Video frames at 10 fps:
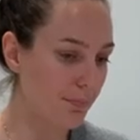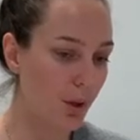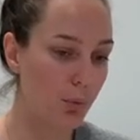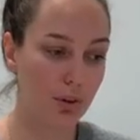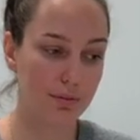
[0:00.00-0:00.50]

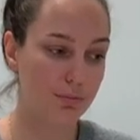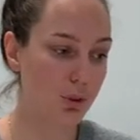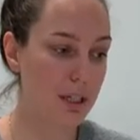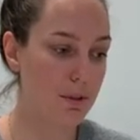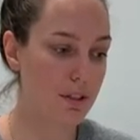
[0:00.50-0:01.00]
will will
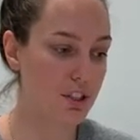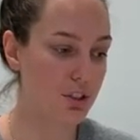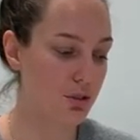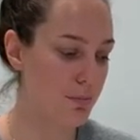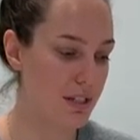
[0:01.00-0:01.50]
keep your
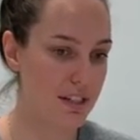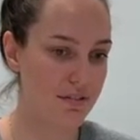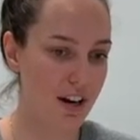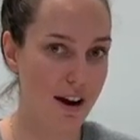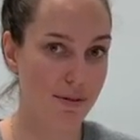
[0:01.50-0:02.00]
children busy
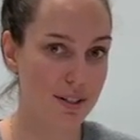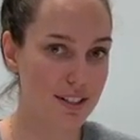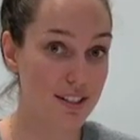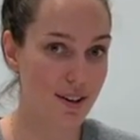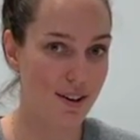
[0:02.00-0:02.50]
for hours.
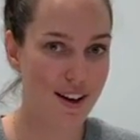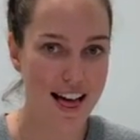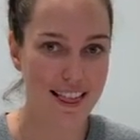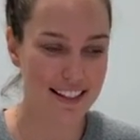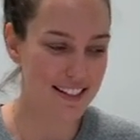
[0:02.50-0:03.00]
So
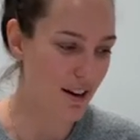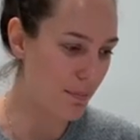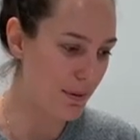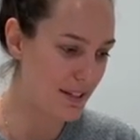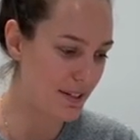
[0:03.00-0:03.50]
let's
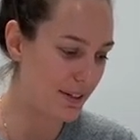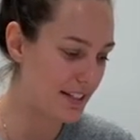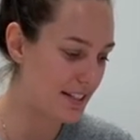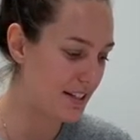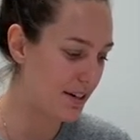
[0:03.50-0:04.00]
hop into
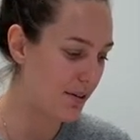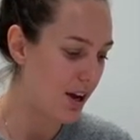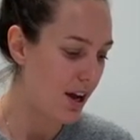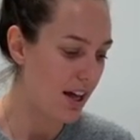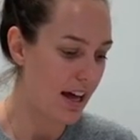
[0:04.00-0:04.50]
it. So
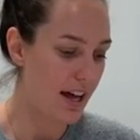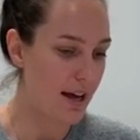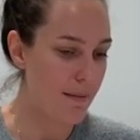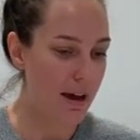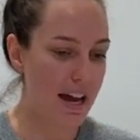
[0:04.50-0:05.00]

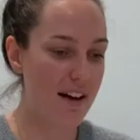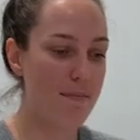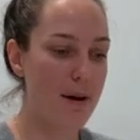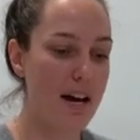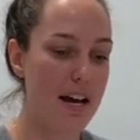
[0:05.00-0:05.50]
um, I have
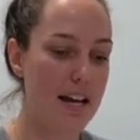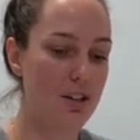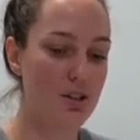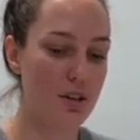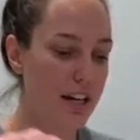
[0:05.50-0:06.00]
my
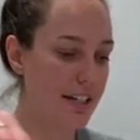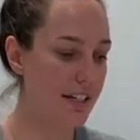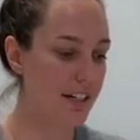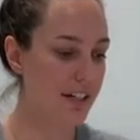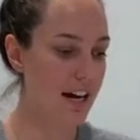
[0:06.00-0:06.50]
tray here.